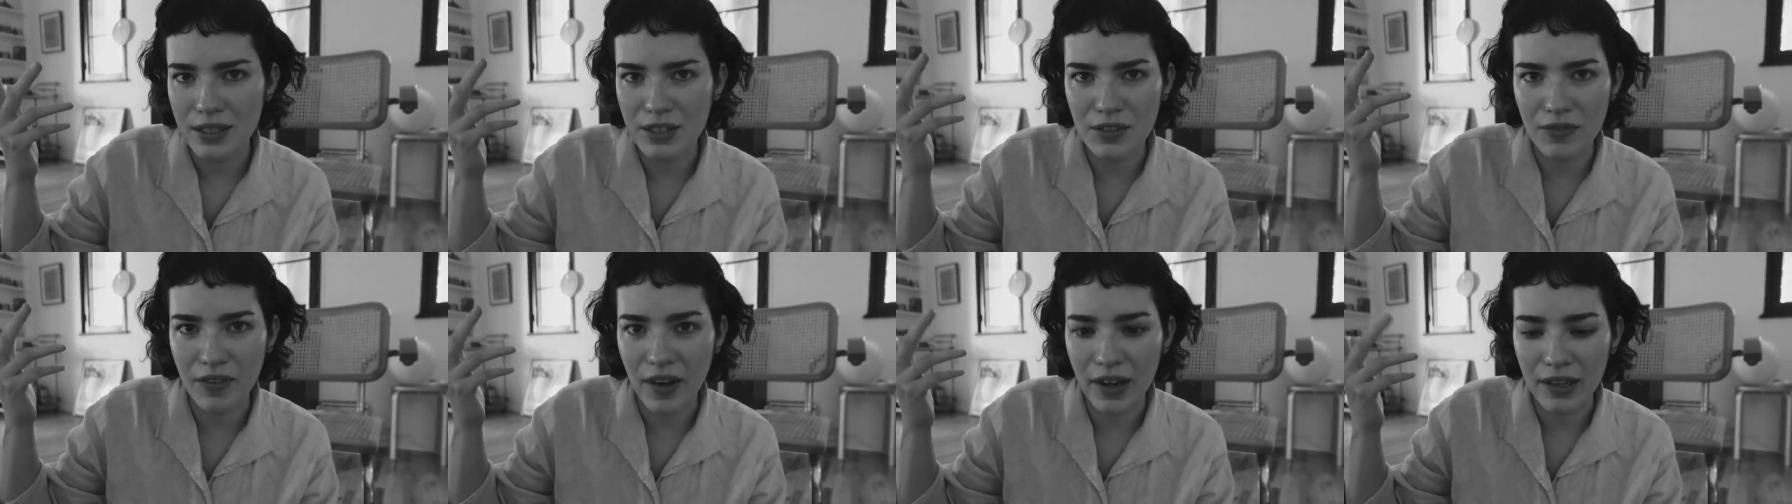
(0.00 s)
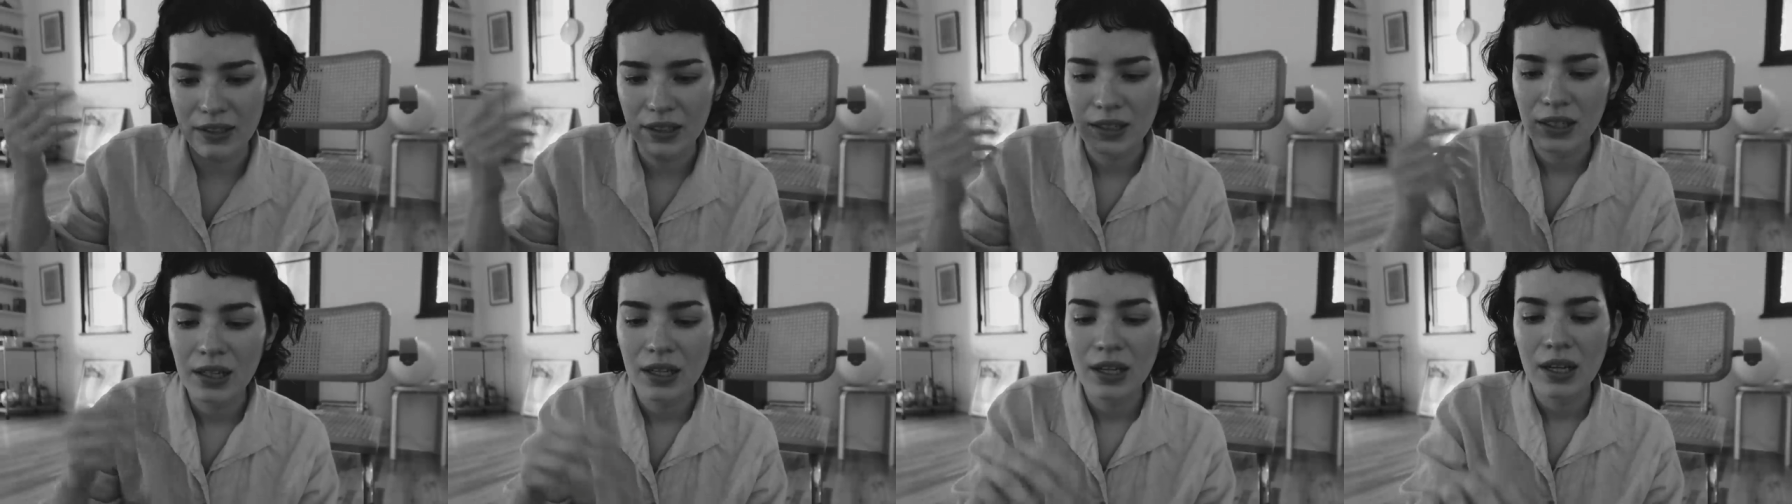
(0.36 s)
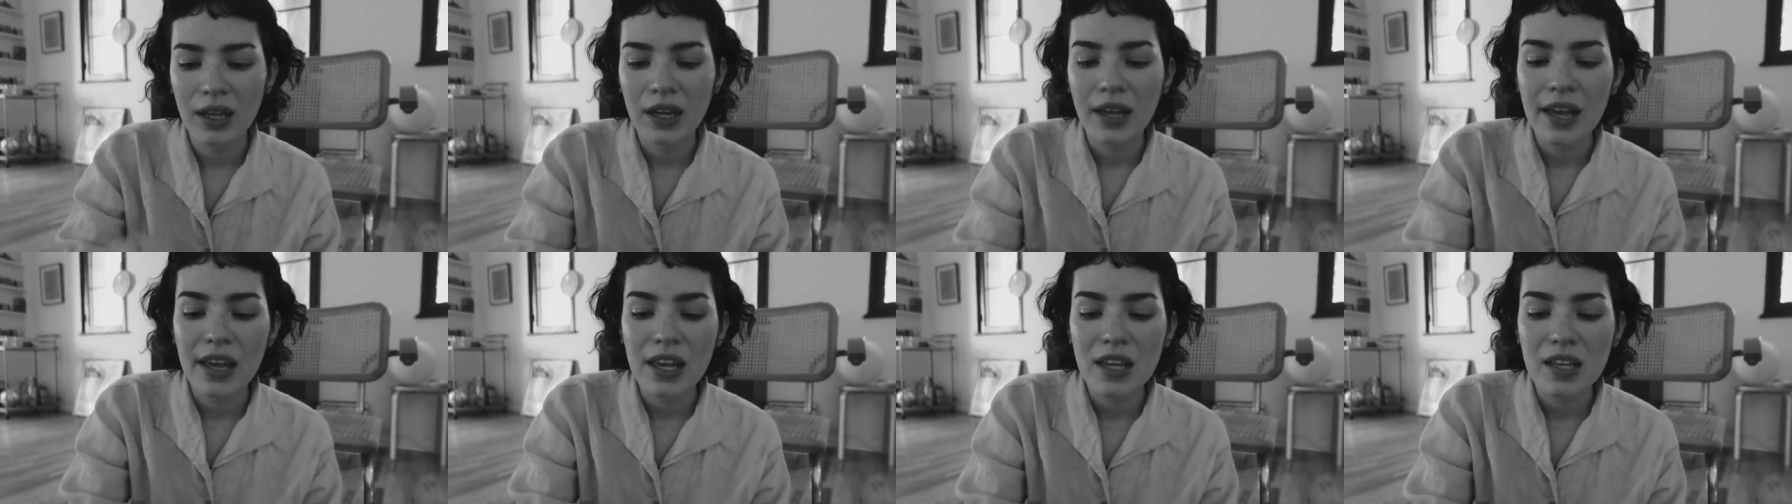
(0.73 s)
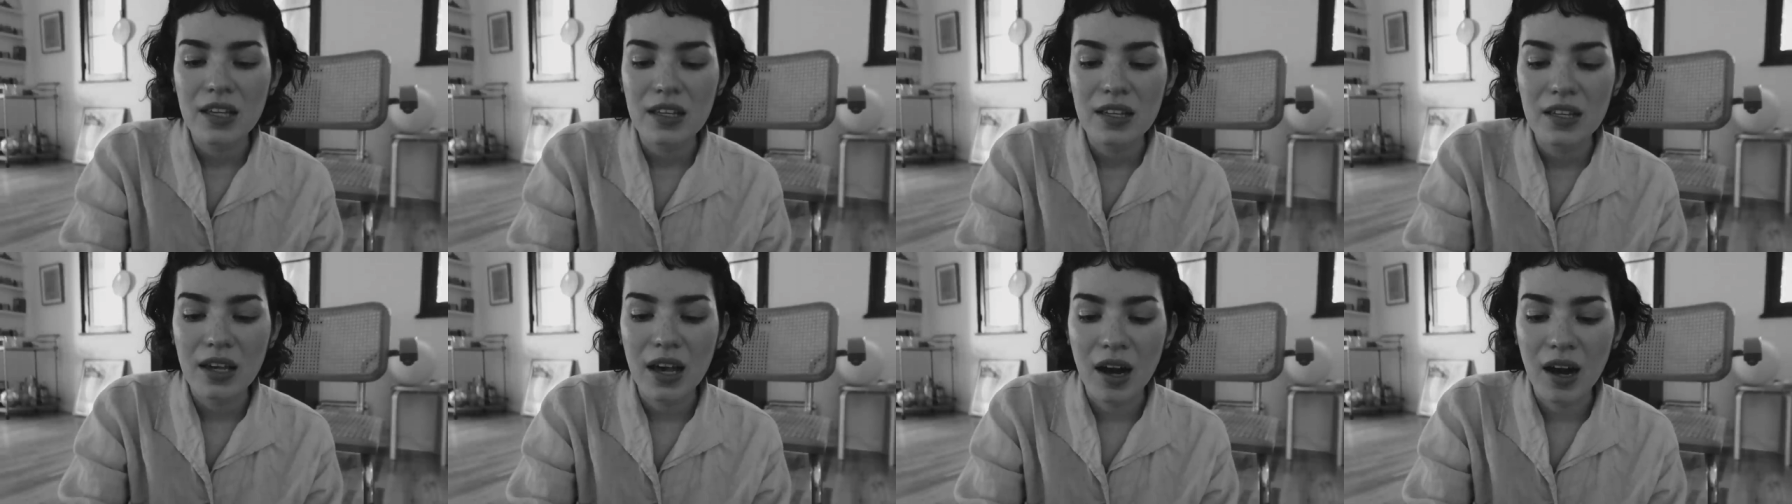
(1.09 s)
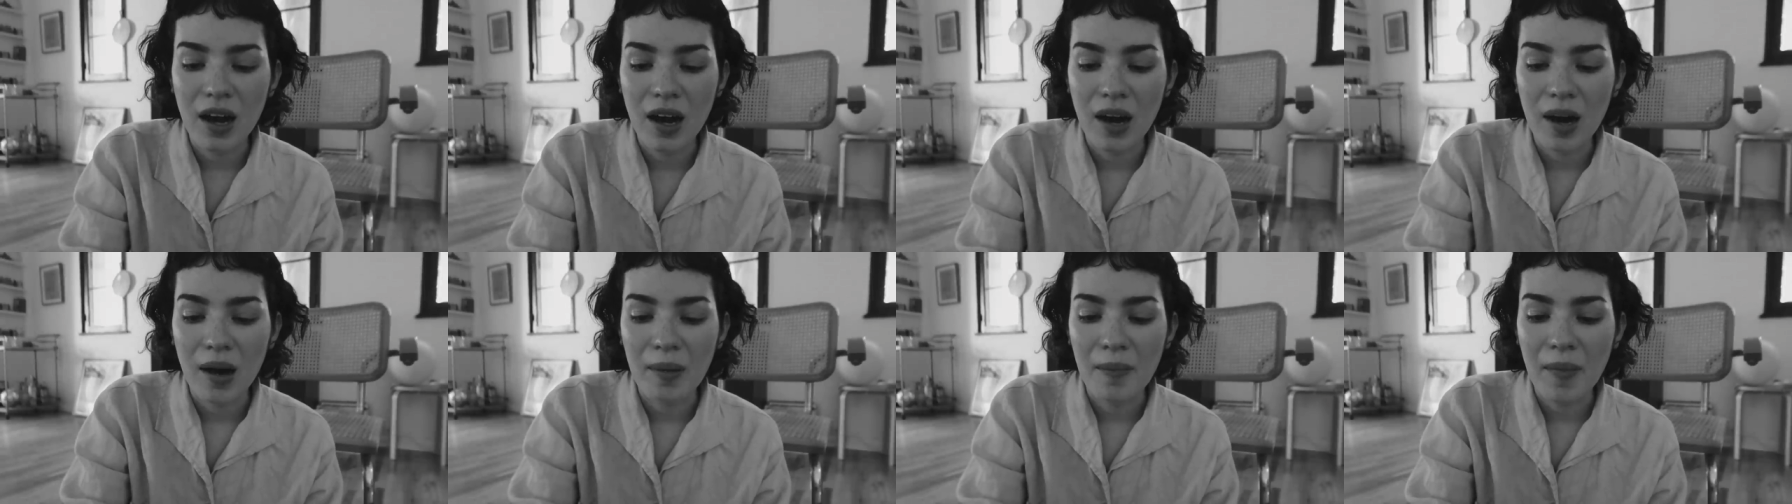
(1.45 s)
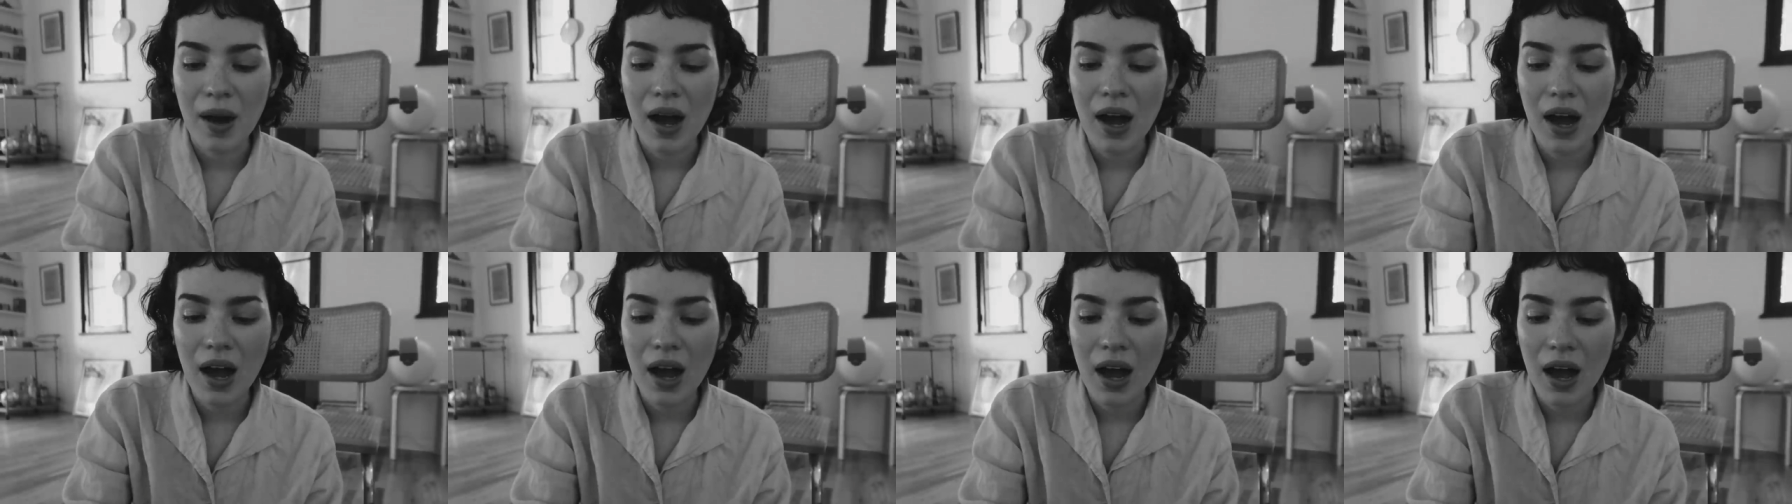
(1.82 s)
it's fine.
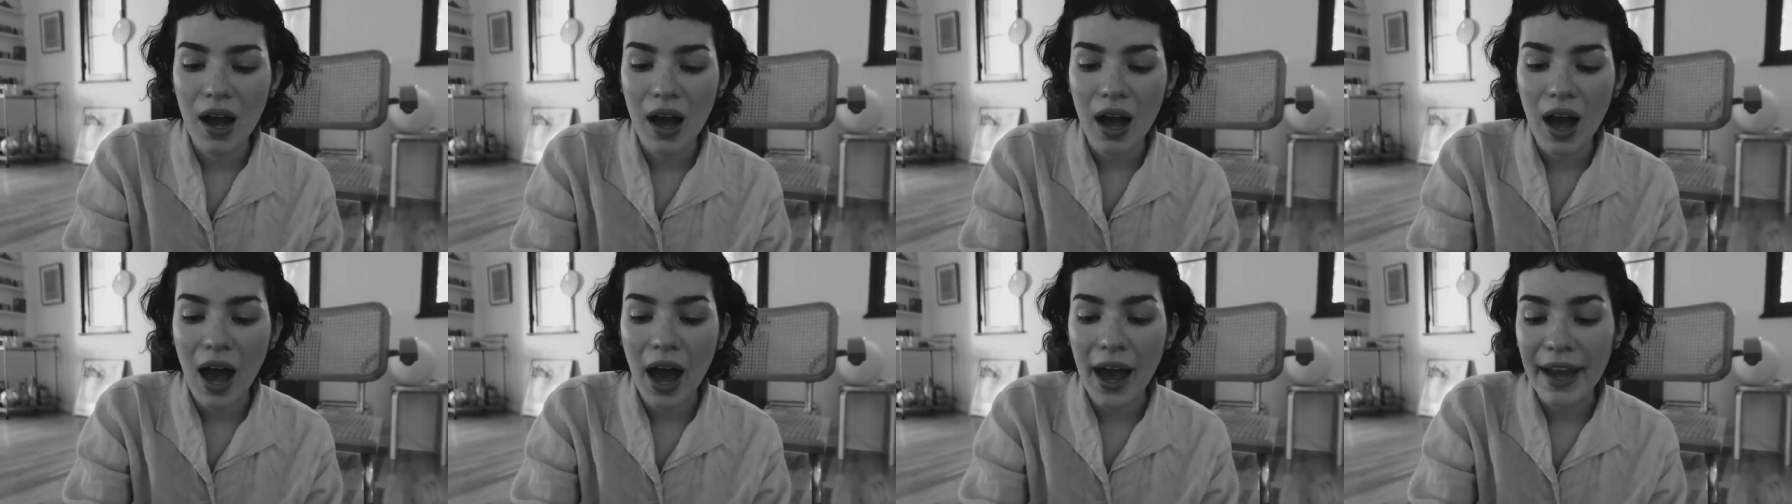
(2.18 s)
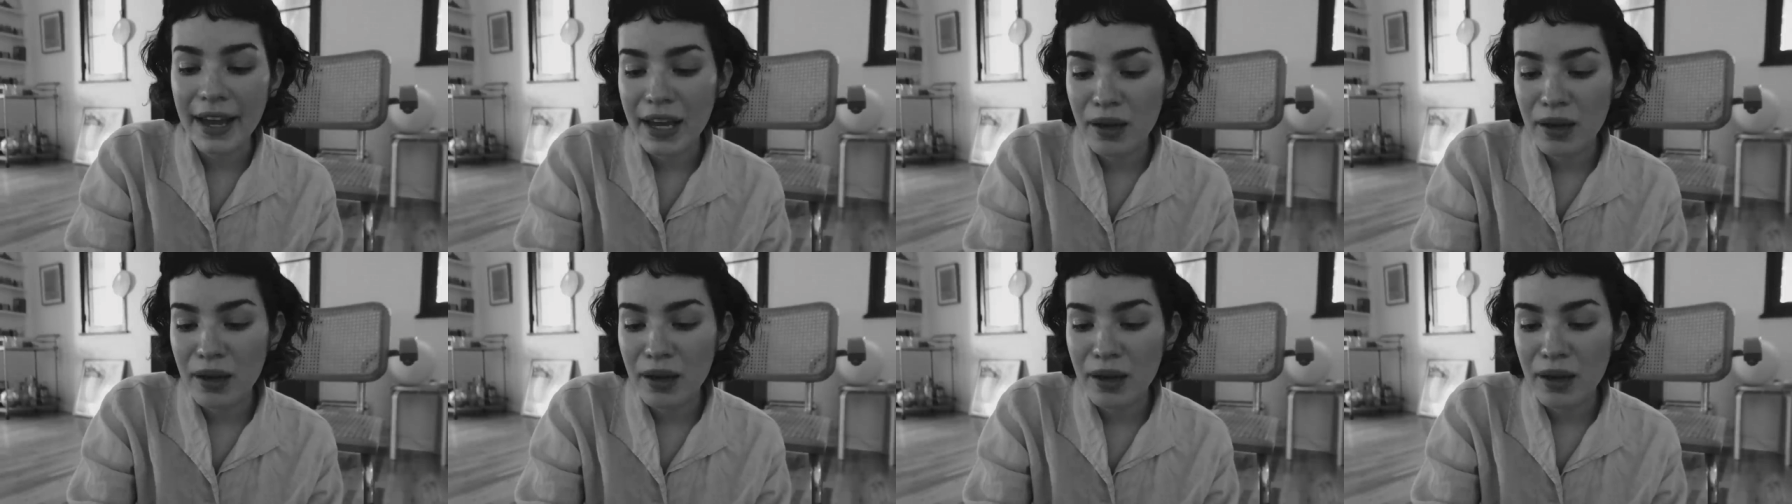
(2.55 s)
I